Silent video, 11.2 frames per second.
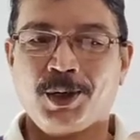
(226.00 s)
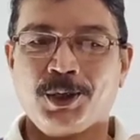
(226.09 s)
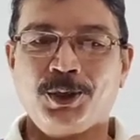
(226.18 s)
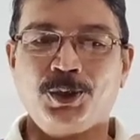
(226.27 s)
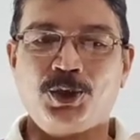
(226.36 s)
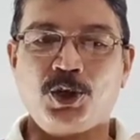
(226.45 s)

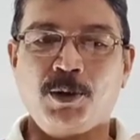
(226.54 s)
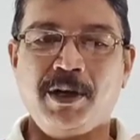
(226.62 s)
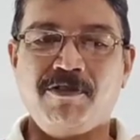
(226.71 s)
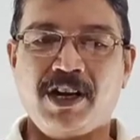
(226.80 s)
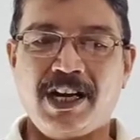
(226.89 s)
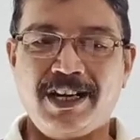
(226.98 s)
you should be
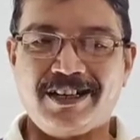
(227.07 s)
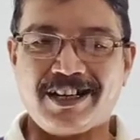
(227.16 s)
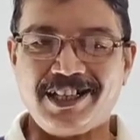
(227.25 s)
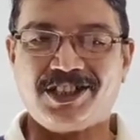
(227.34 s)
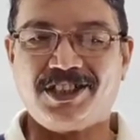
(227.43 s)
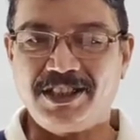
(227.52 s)
well
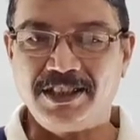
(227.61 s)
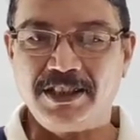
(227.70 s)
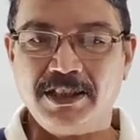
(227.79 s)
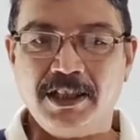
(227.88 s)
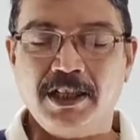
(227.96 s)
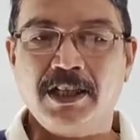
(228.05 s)
dressed,
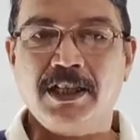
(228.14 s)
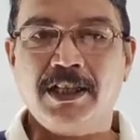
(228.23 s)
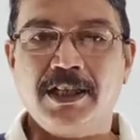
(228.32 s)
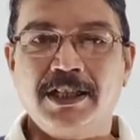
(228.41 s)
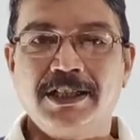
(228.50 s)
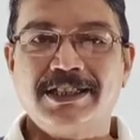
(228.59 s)

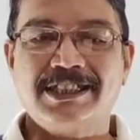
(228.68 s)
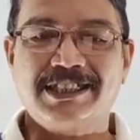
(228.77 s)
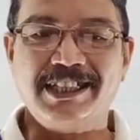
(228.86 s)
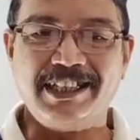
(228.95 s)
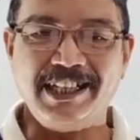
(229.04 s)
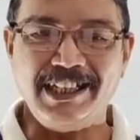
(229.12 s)

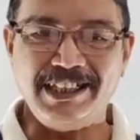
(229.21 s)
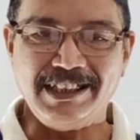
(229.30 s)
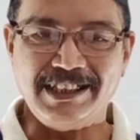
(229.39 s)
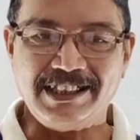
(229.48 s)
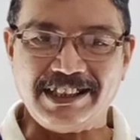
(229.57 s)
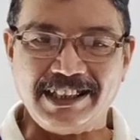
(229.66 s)
sitting in
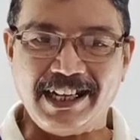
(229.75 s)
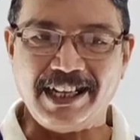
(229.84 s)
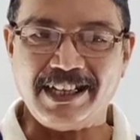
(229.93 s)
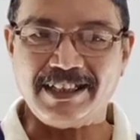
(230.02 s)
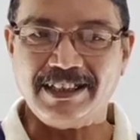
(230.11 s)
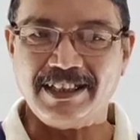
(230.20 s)
the
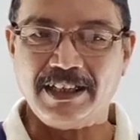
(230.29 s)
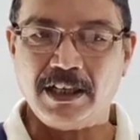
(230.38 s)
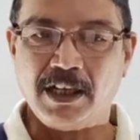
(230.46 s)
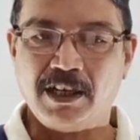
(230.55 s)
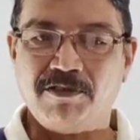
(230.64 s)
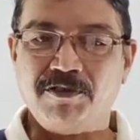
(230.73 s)
chair
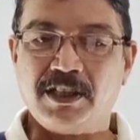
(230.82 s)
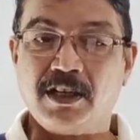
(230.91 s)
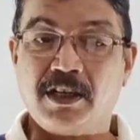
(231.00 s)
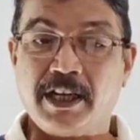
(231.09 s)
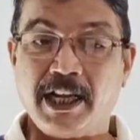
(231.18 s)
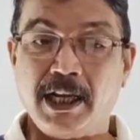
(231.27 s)
with a
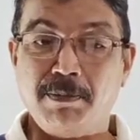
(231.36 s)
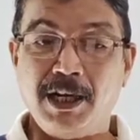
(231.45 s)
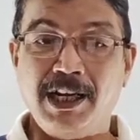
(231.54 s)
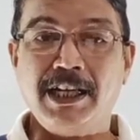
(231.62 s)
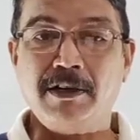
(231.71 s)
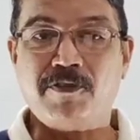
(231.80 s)

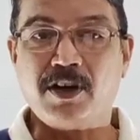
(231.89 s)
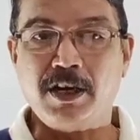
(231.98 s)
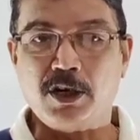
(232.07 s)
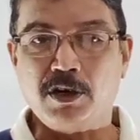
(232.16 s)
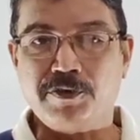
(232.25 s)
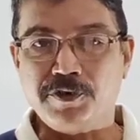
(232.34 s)
table in
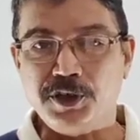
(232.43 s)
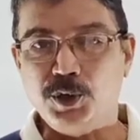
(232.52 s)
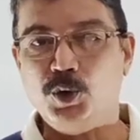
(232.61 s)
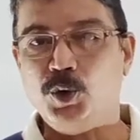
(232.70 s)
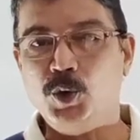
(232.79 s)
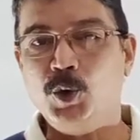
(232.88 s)
front of
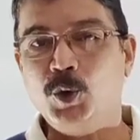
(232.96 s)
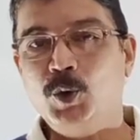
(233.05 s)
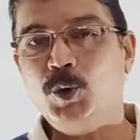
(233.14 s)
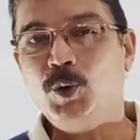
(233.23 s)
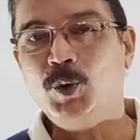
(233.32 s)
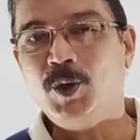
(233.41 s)
you,
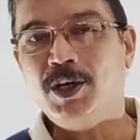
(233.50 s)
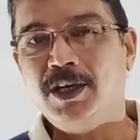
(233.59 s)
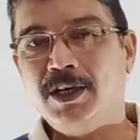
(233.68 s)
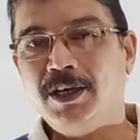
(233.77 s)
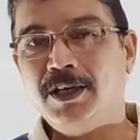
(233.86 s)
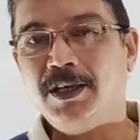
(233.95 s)

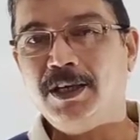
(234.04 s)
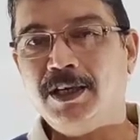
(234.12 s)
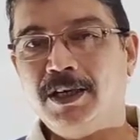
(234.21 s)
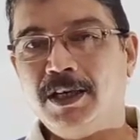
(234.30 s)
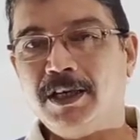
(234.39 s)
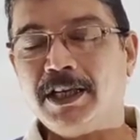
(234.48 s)

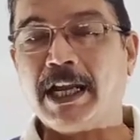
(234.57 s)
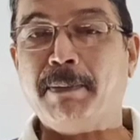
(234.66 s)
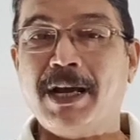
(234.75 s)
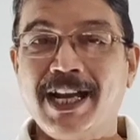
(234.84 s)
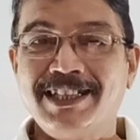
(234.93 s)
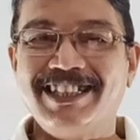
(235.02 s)

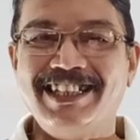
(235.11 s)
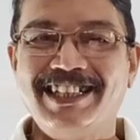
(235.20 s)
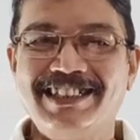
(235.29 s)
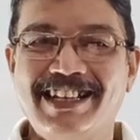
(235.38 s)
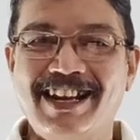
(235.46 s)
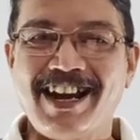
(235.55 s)

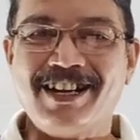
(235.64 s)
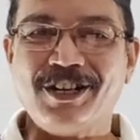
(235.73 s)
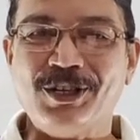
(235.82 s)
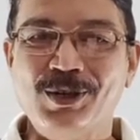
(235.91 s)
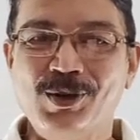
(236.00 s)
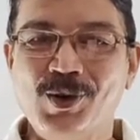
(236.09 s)
imagining that
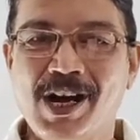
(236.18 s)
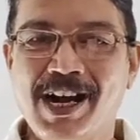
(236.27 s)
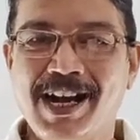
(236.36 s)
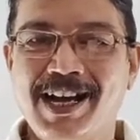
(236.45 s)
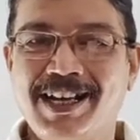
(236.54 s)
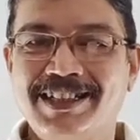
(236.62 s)
you
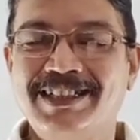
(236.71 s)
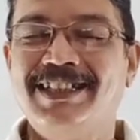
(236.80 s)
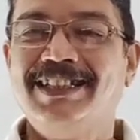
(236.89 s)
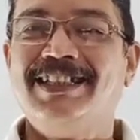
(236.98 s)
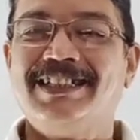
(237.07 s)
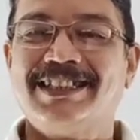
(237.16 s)
are
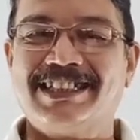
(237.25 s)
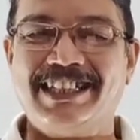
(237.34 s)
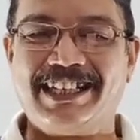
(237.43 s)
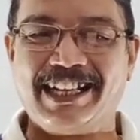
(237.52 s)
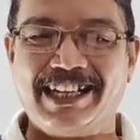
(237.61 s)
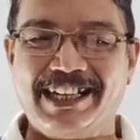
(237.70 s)

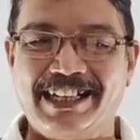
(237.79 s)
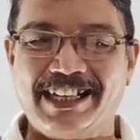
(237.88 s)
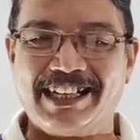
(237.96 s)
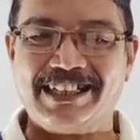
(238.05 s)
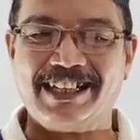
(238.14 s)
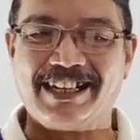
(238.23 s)
sitting
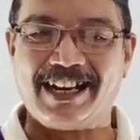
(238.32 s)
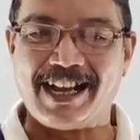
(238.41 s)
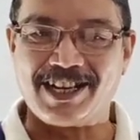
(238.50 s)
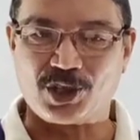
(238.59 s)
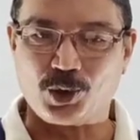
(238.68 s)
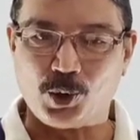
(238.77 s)
in the
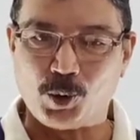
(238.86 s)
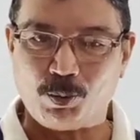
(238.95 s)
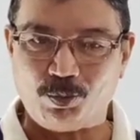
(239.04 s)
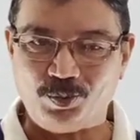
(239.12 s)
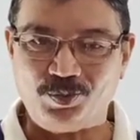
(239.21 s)
classroom.